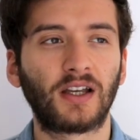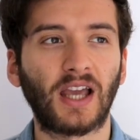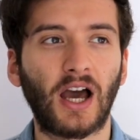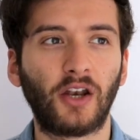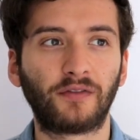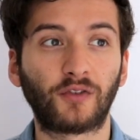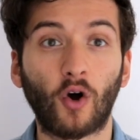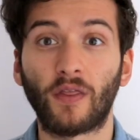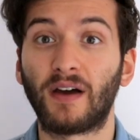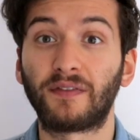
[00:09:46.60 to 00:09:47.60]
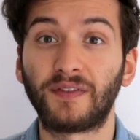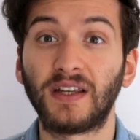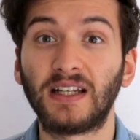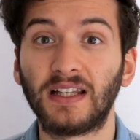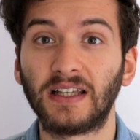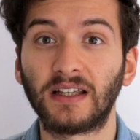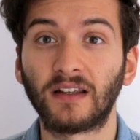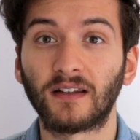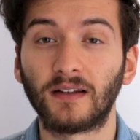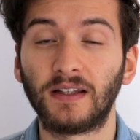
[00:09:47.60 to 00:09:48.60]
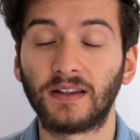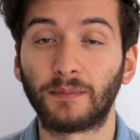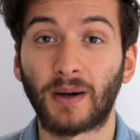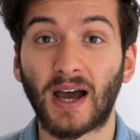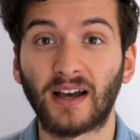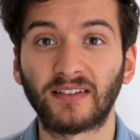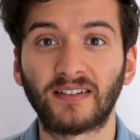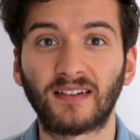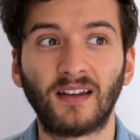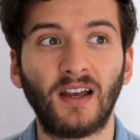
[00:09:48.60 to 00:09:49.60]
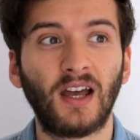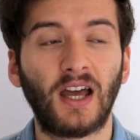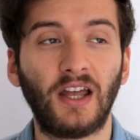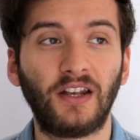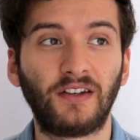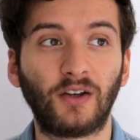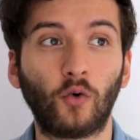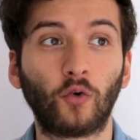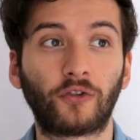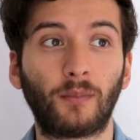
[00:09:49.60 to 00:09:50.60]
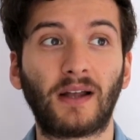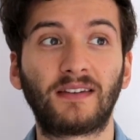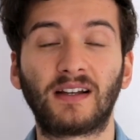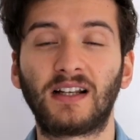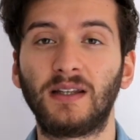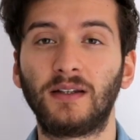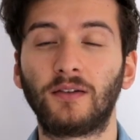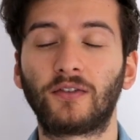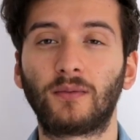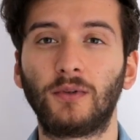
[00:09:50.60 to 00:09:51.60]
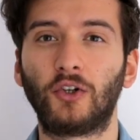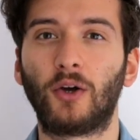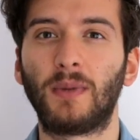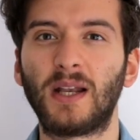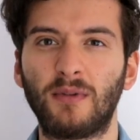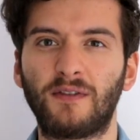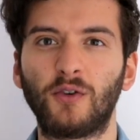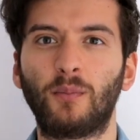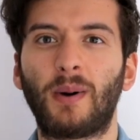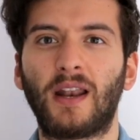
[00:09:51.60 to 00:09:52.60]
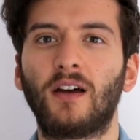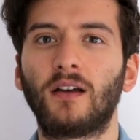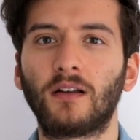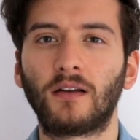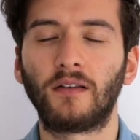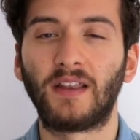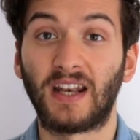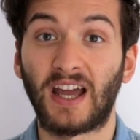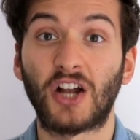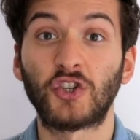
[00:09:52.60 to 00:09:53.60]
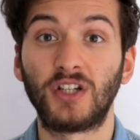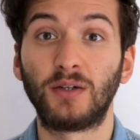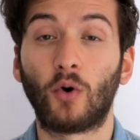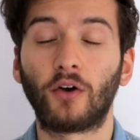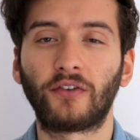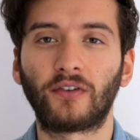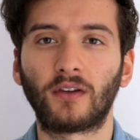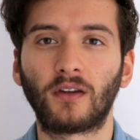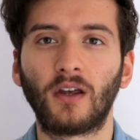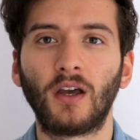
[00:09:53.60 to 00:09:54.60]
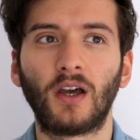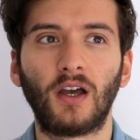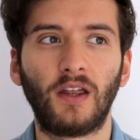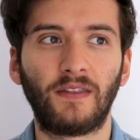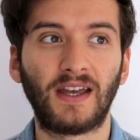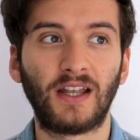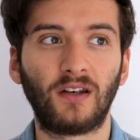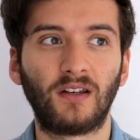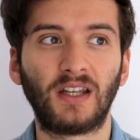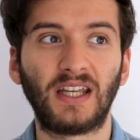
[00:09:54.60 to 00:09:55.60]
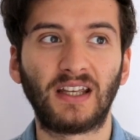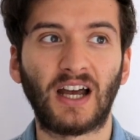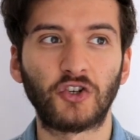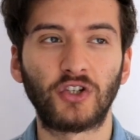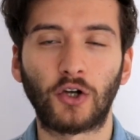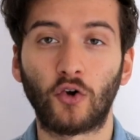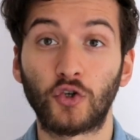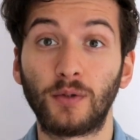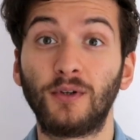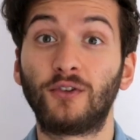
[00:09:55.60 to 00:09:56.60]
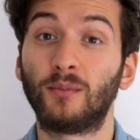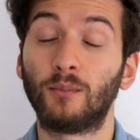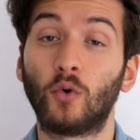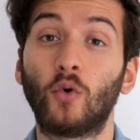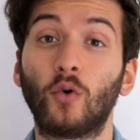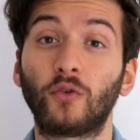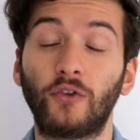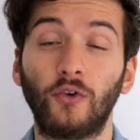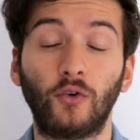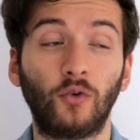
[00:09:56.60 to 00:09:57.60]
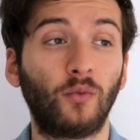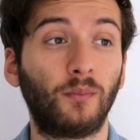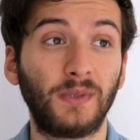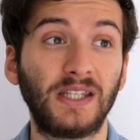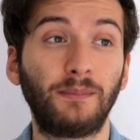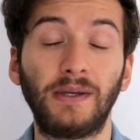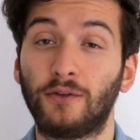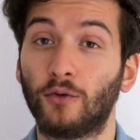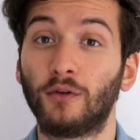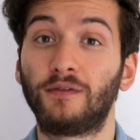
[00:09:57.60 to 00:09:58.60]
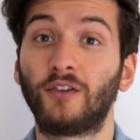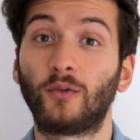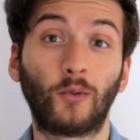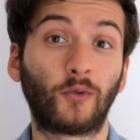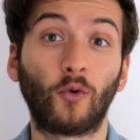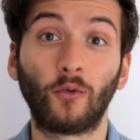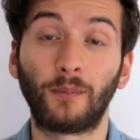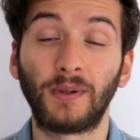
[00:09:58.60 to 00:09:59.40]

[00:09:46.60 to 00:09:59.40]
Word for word: kind of got that feeling in the past, and it automatically, you know, made me feel better than I actually was, and then it actually contributed more to me being unloving towards other